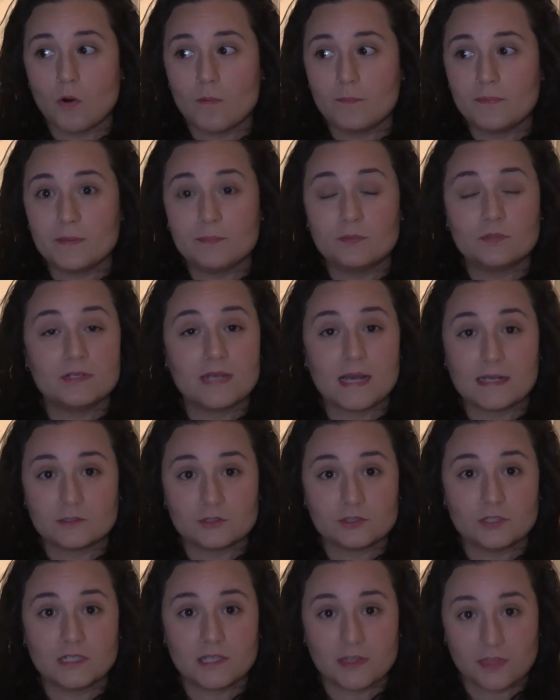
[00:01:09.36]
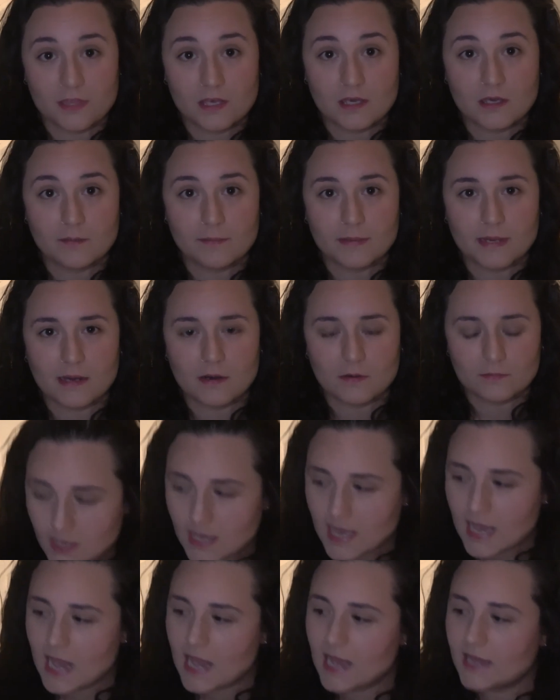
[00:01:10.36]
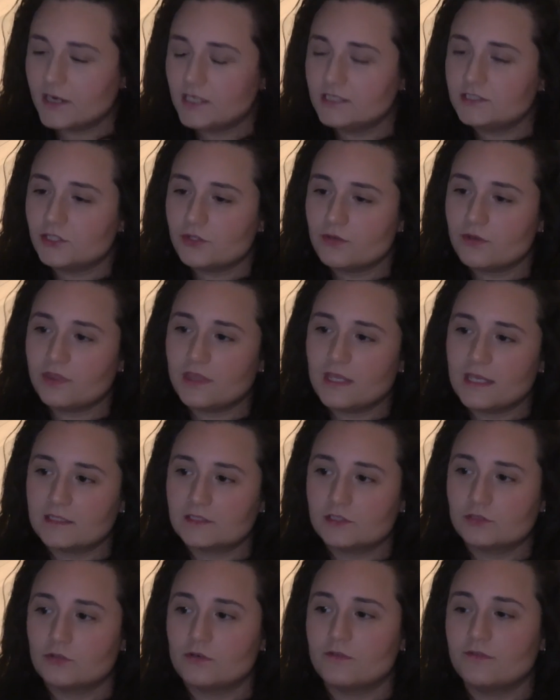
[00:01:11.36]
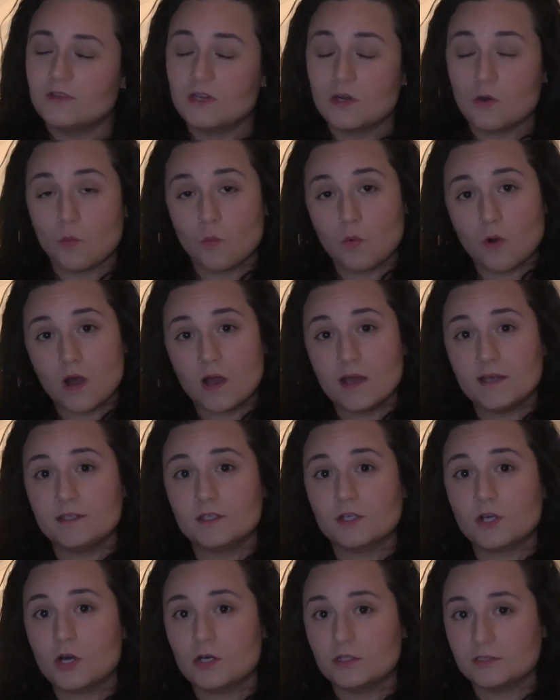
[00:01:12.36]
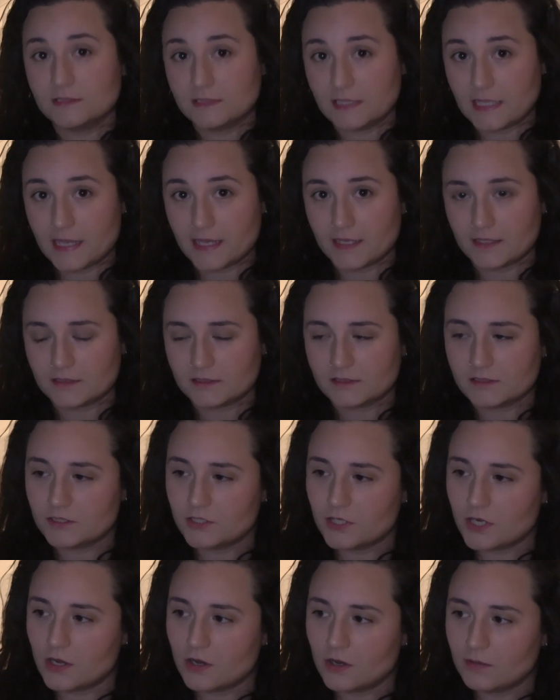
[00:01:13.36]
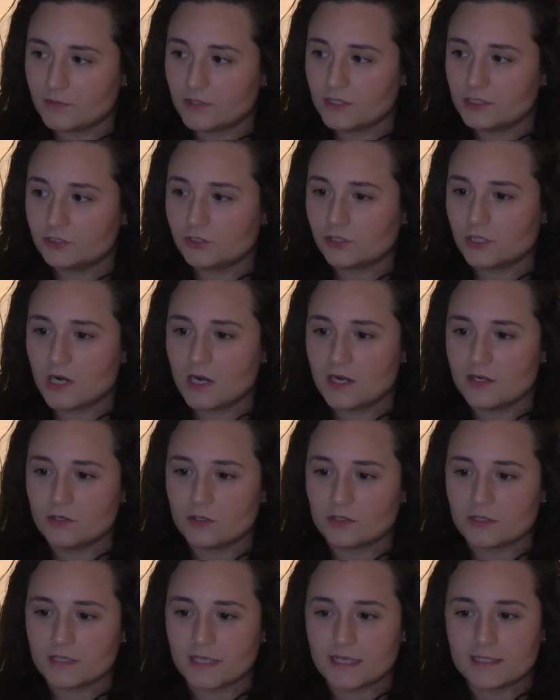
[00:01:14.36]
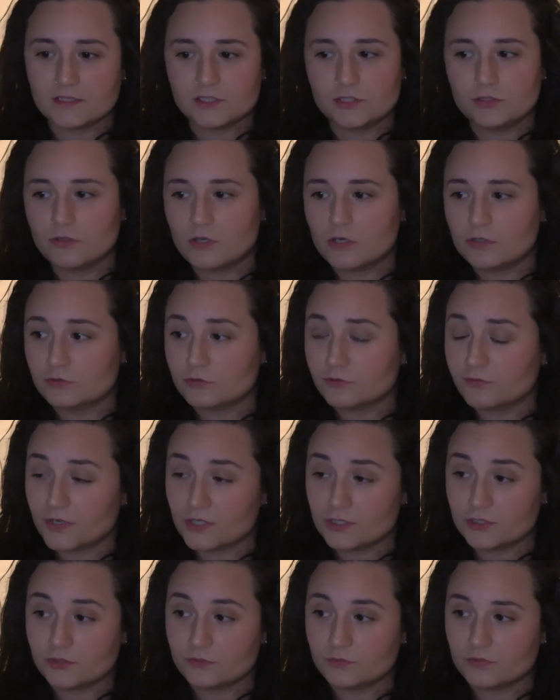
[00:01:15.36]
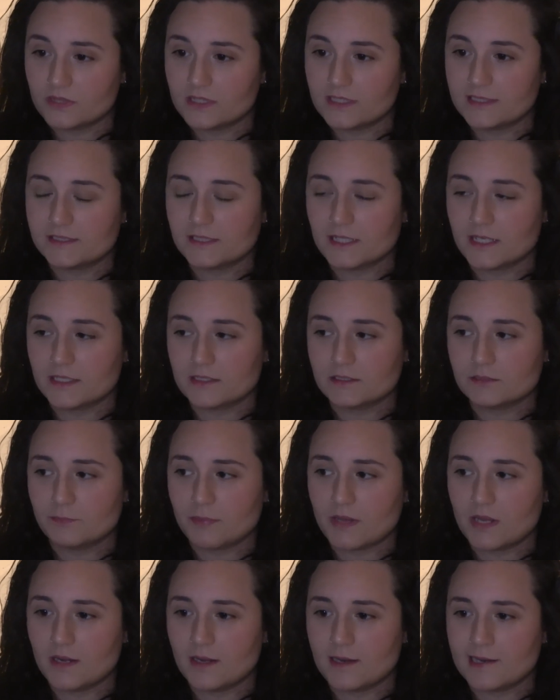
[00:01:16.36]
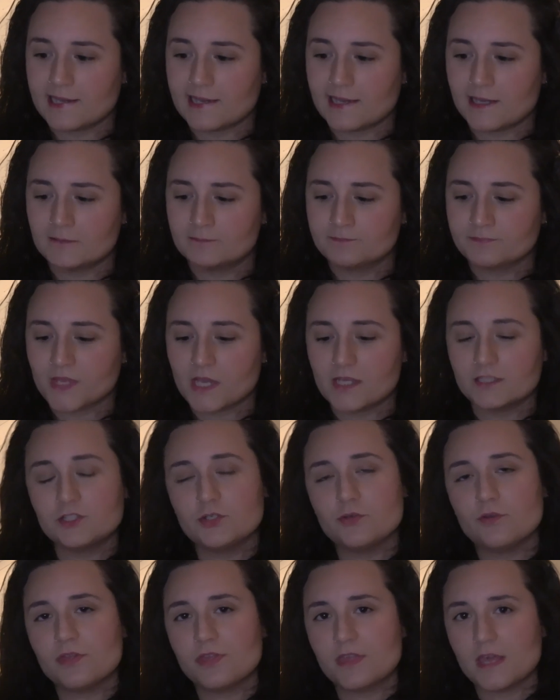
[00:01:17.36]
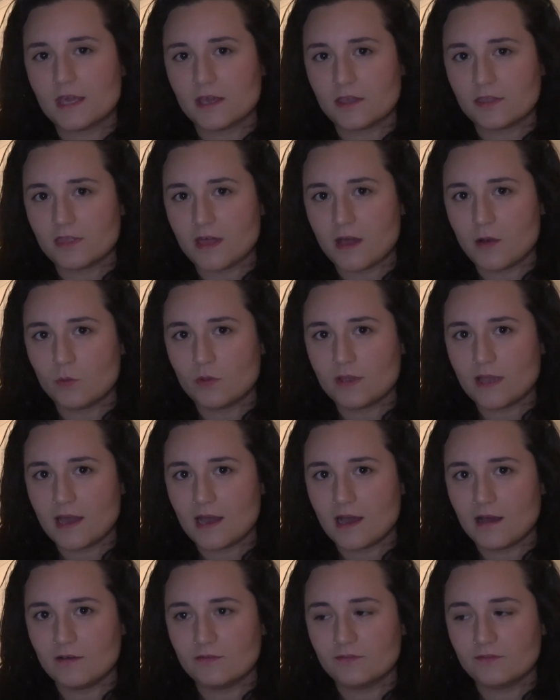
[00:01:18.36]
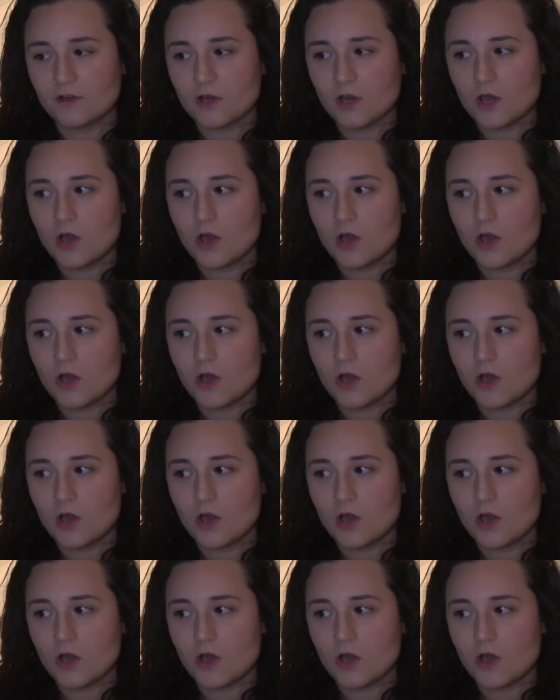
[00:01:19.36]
people naturally think about. And I do think sort of in a wider context, I'm going to try and not get too controversial with these things, but I do think that we have,